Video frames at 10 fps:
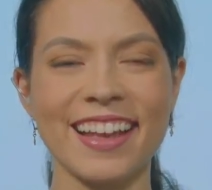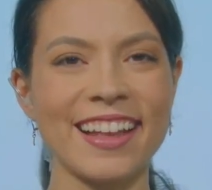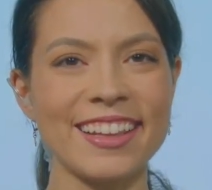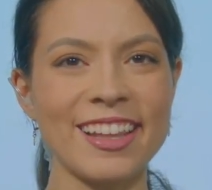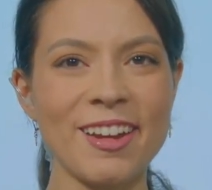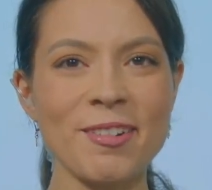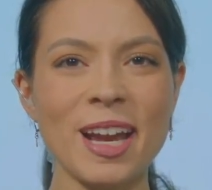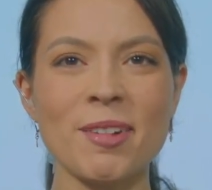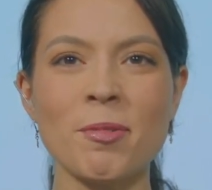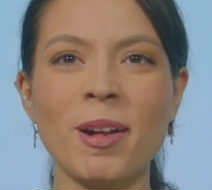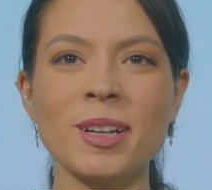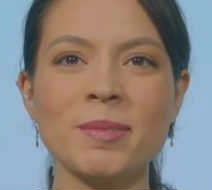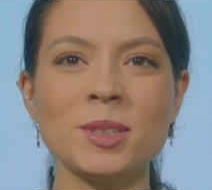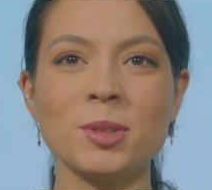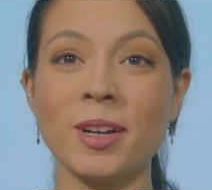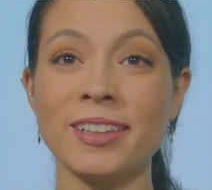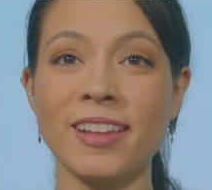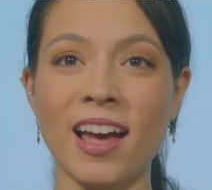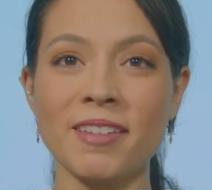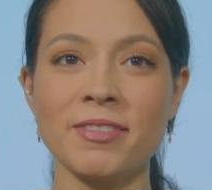Hello and welcome to a
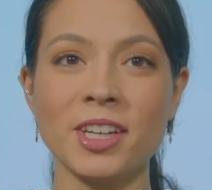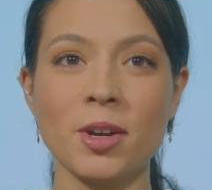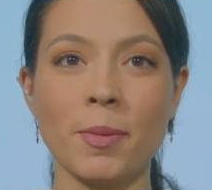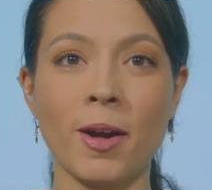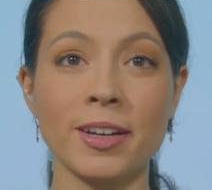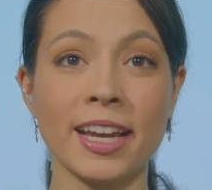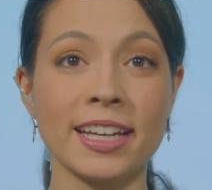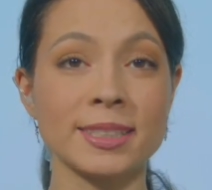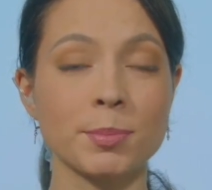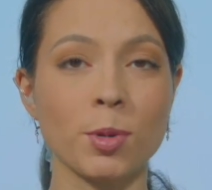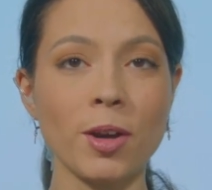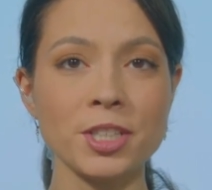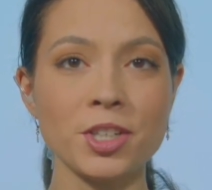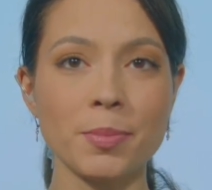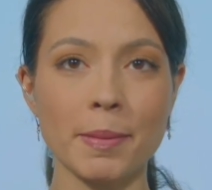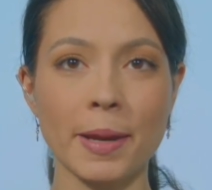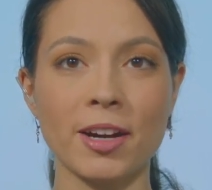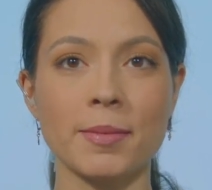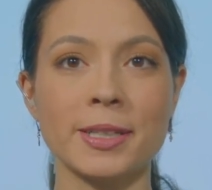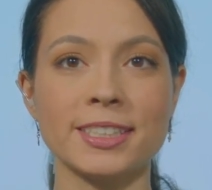live video podcast brought to you by
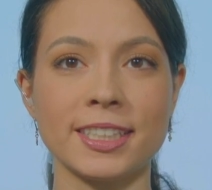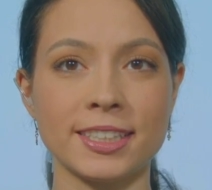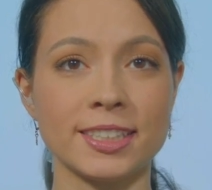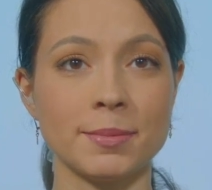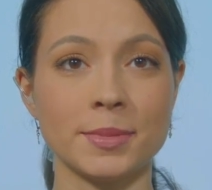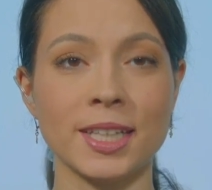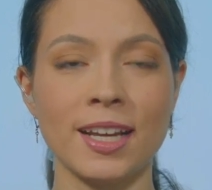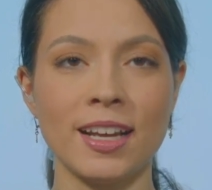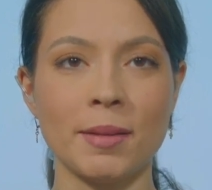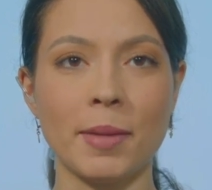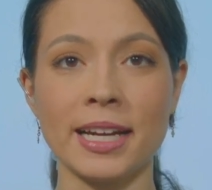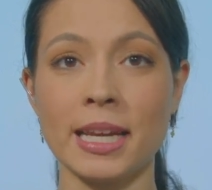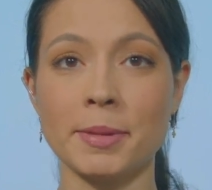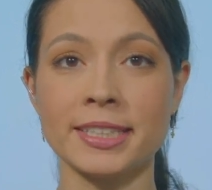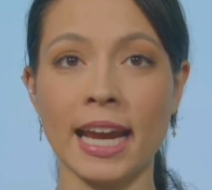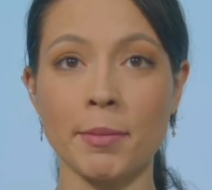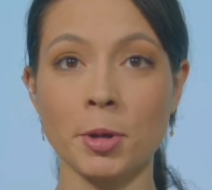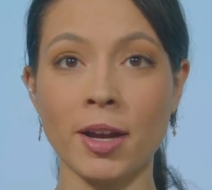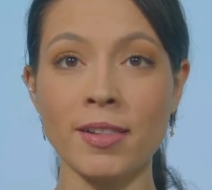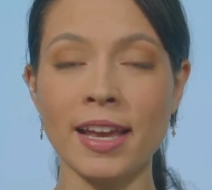Parabit Systems. My name is
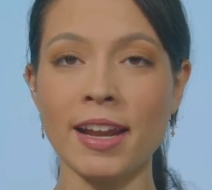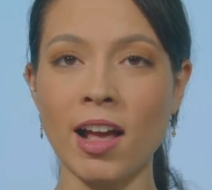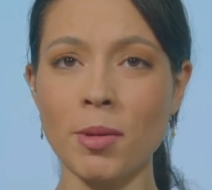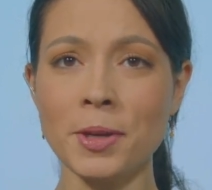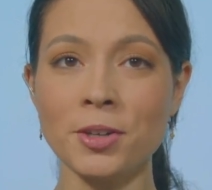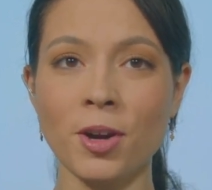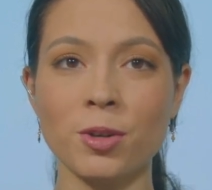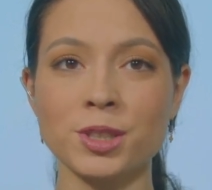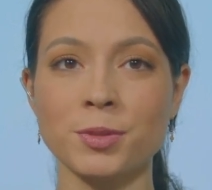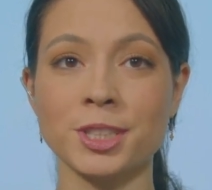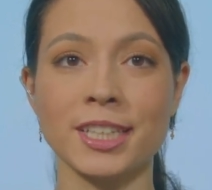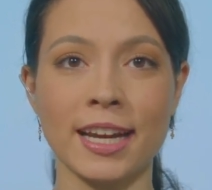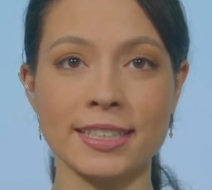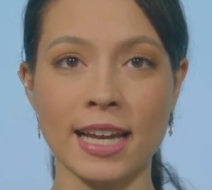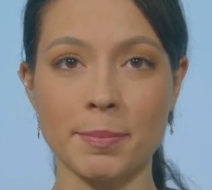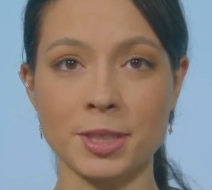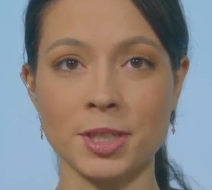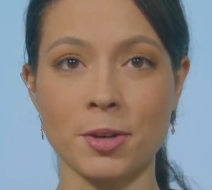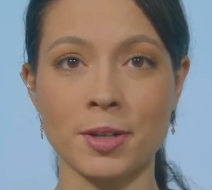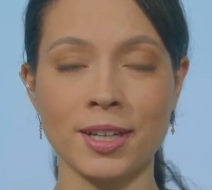Gabrielle and I'll be your host for today's
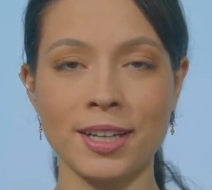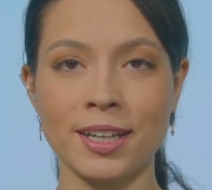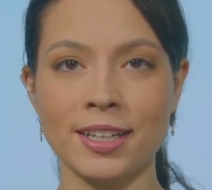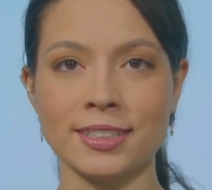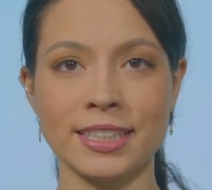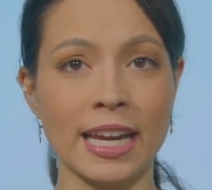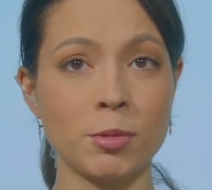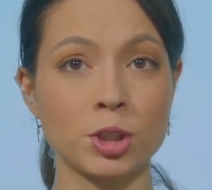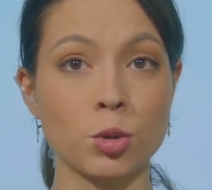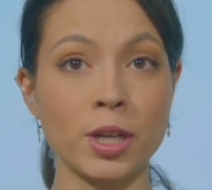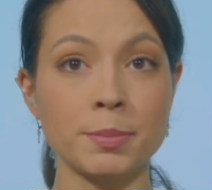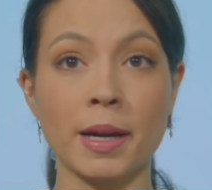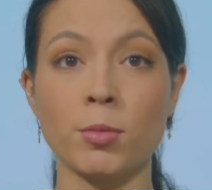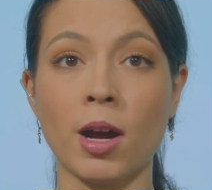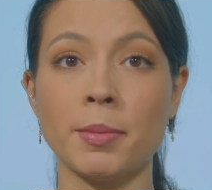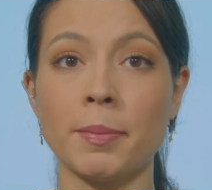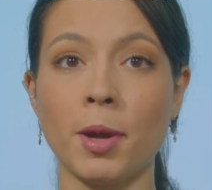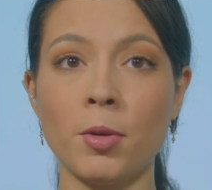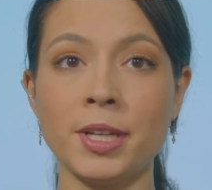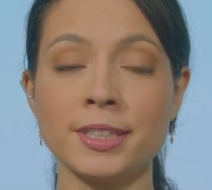episode. Today we're joined by Rob
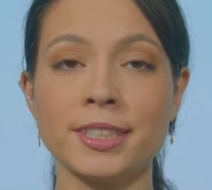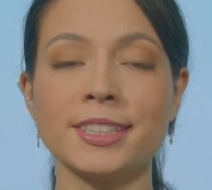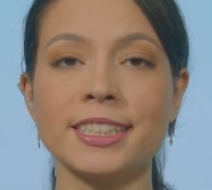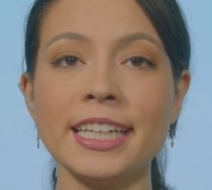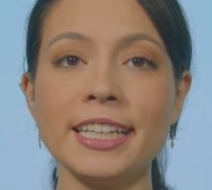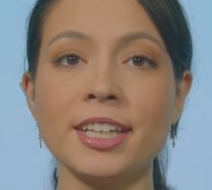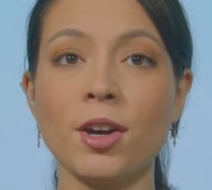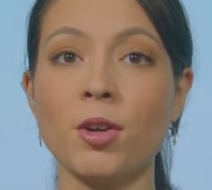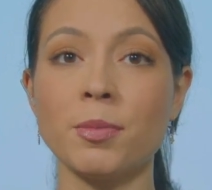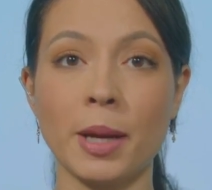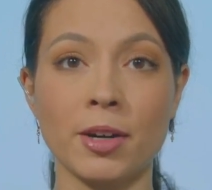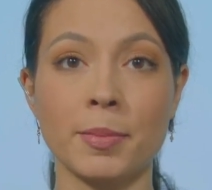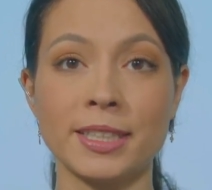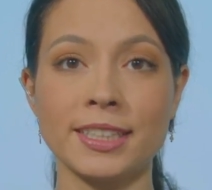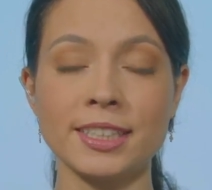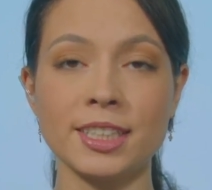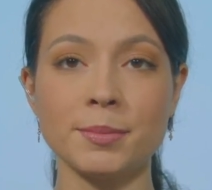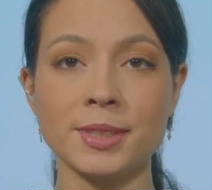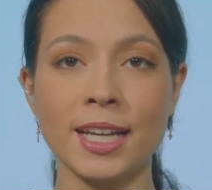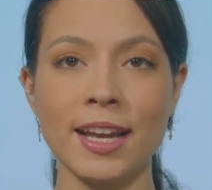Laponis, CEO of Parabit
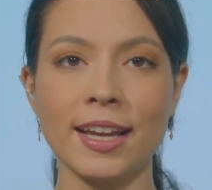Systems,